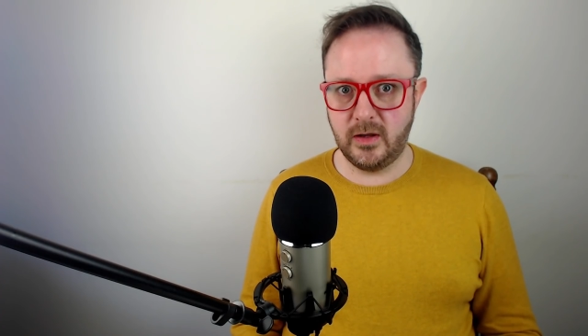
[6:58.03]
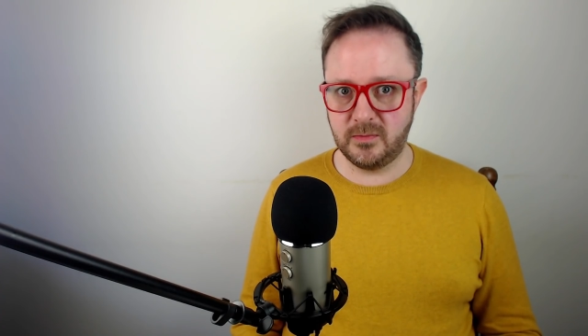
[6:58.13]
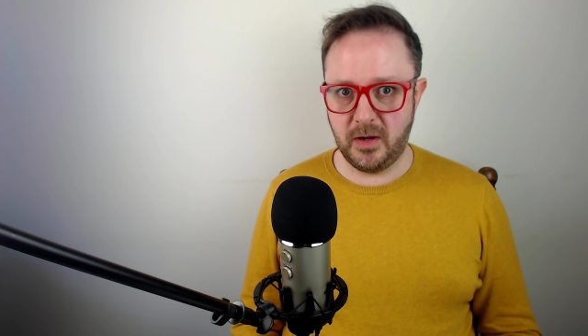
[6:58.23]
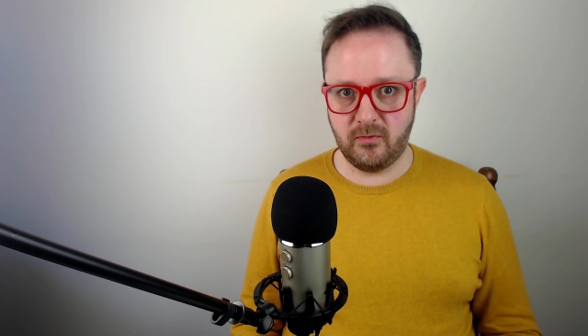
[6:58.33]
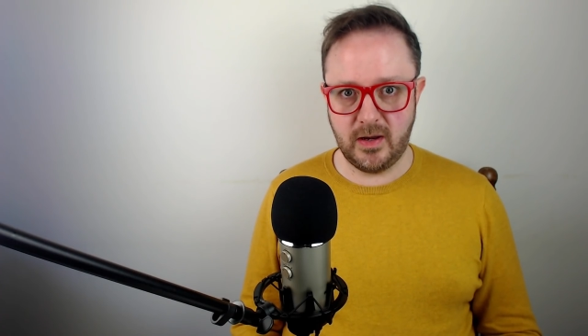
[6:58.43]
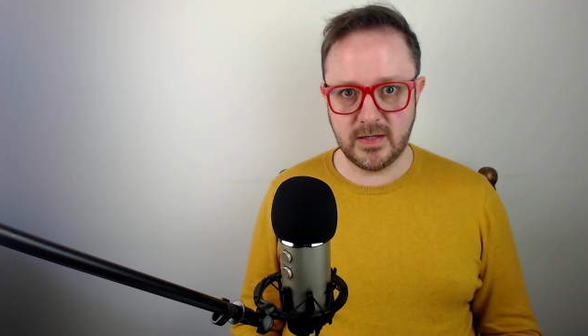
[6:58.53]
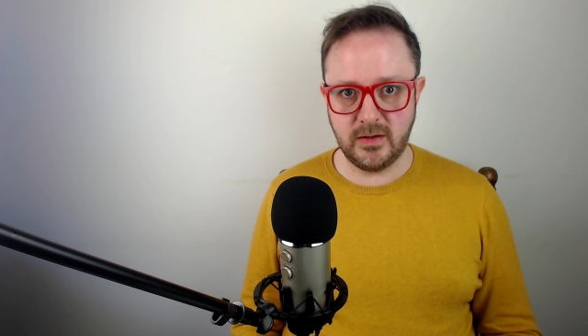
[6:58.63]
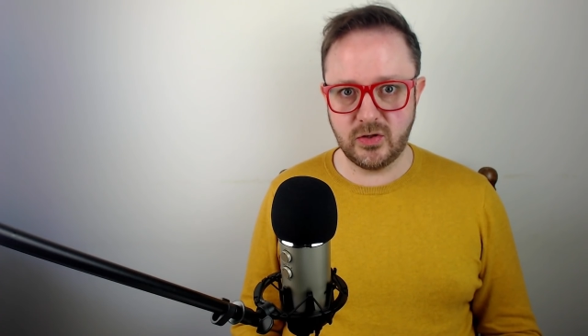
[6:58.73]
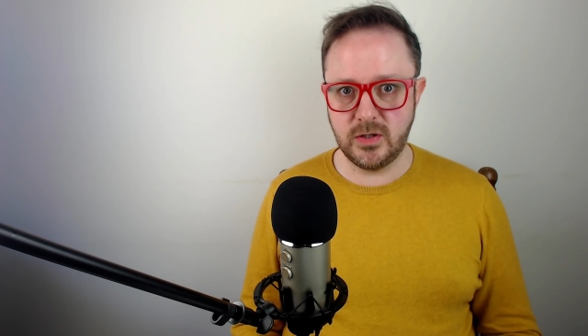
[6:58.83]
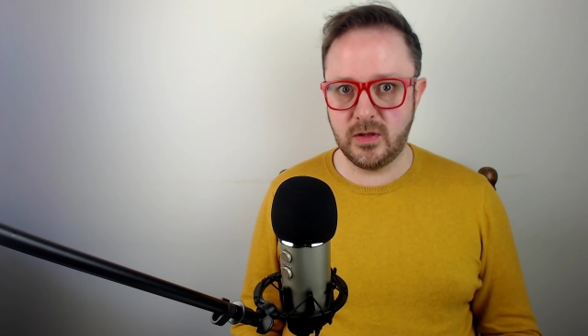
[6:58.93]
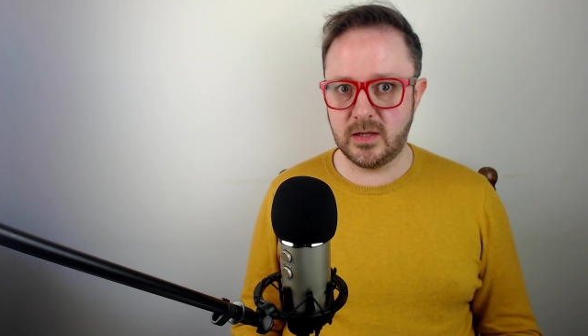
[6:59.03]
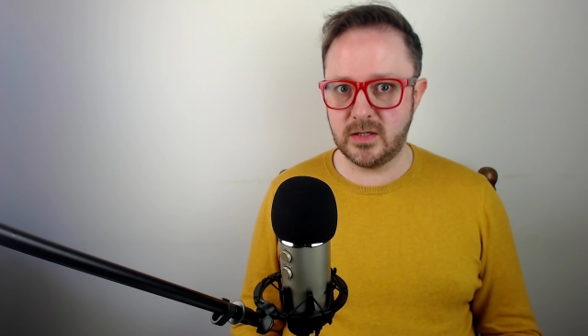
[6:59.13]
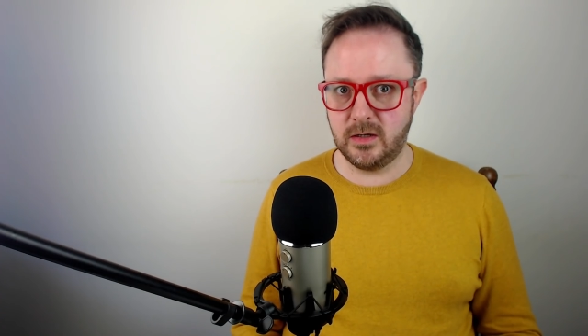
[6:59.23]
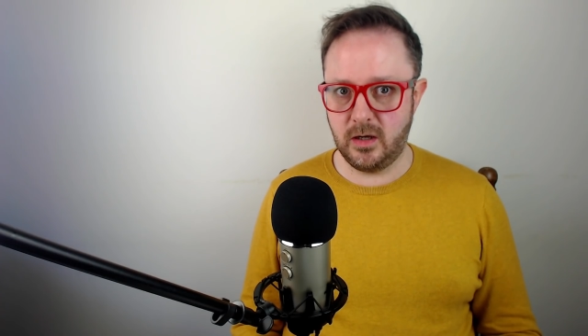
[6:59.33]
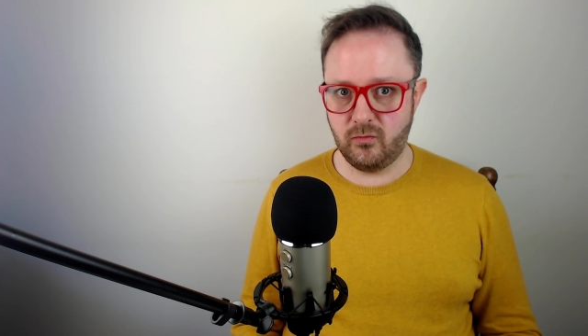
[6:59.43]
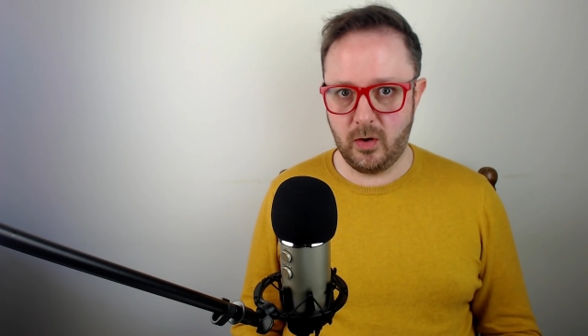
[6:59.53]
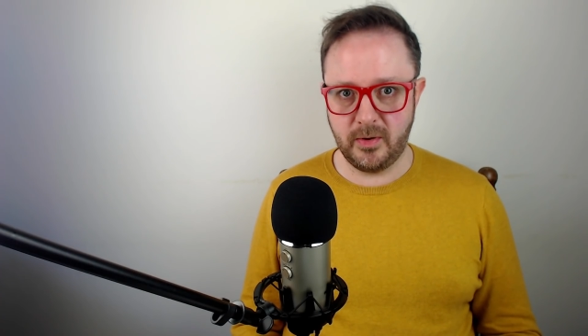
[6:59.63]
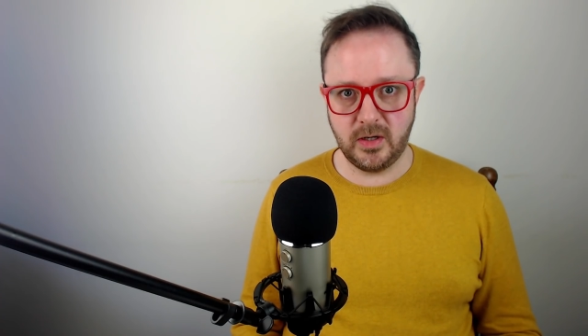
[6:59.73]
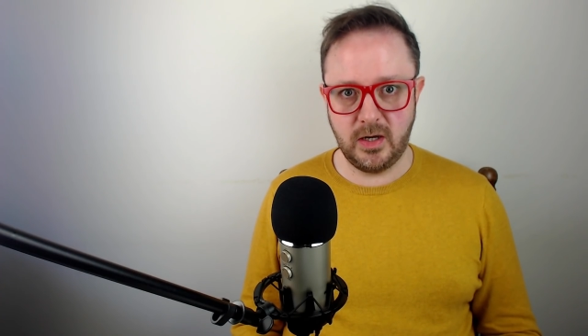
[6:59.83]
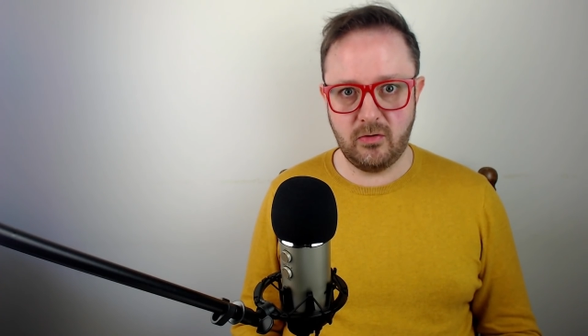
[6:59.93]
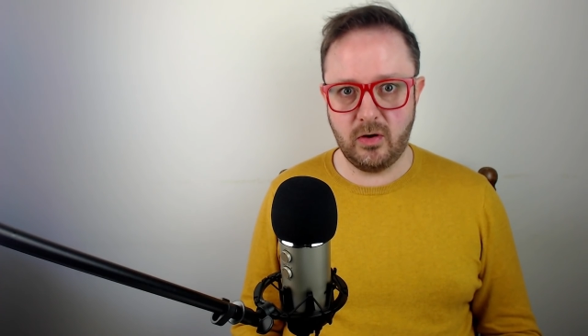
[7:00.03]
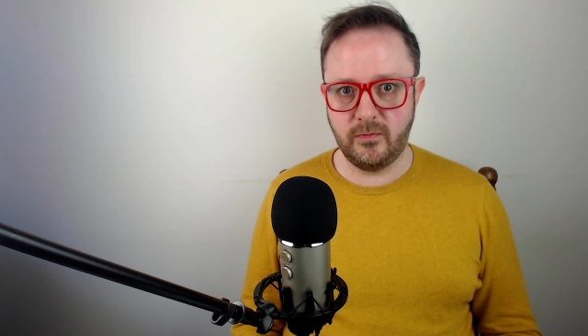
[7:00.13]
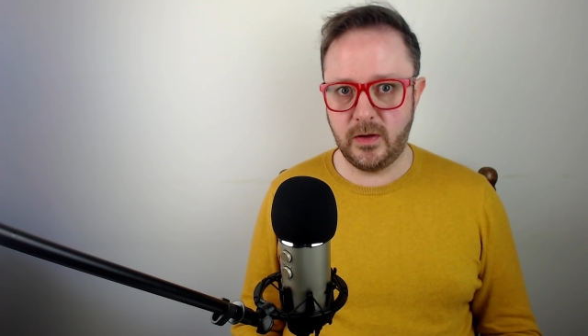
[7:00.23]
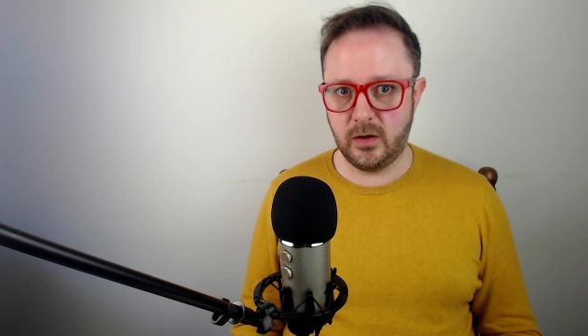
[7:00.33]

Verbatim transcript: days by renting the 2009 Robert De Niro